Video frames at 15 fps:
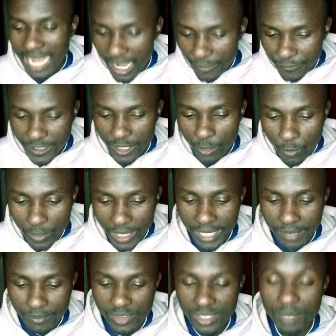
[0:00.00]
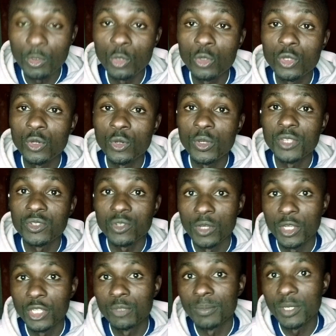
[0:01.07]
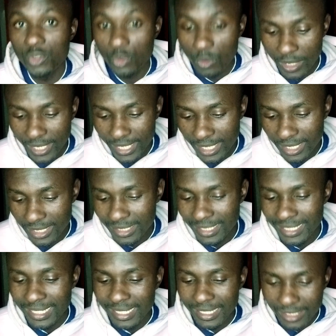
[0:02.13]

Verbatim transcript: after William Samoei Ruto is going to be sworn in